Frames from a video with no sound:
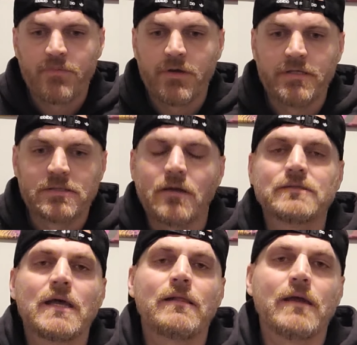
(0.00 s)
But as long
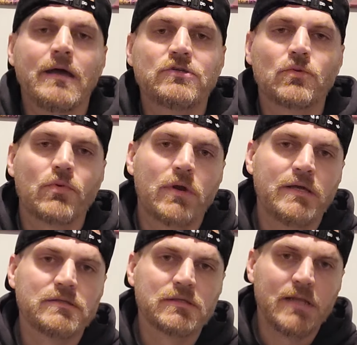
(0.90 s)
as Alejandro
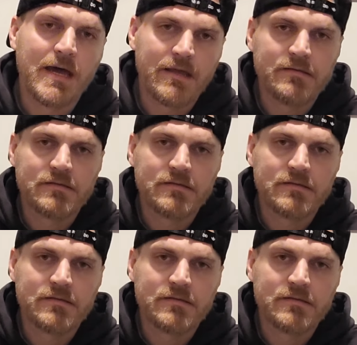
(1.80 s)
Perez can not